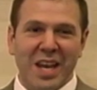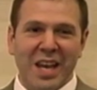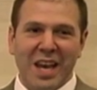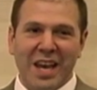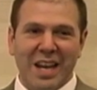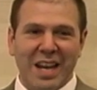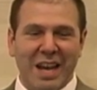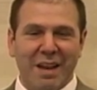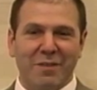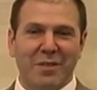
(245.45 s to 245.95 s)

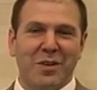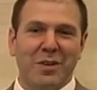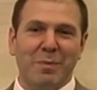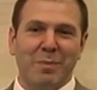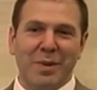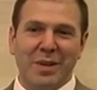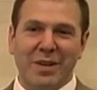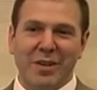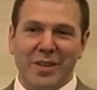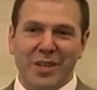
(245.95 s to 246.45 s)
And after a
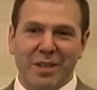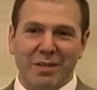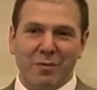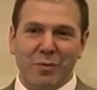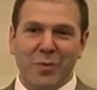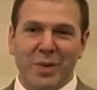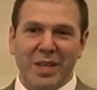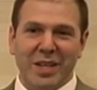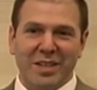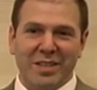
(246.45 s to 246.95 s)
period of
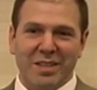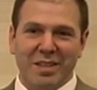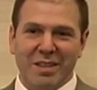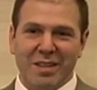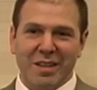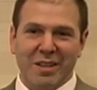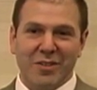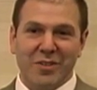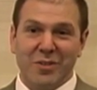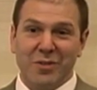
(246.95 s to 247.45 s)
weeks,
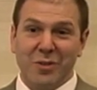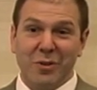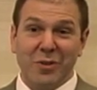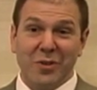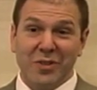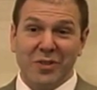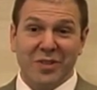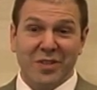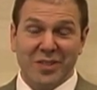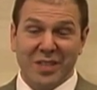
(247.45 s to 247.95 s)
their
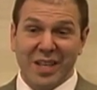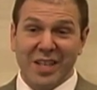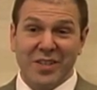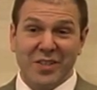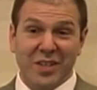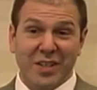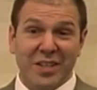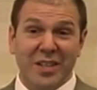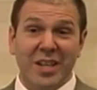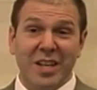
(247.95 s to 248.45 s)

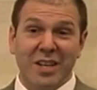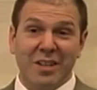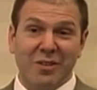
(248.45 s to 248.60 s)
socialization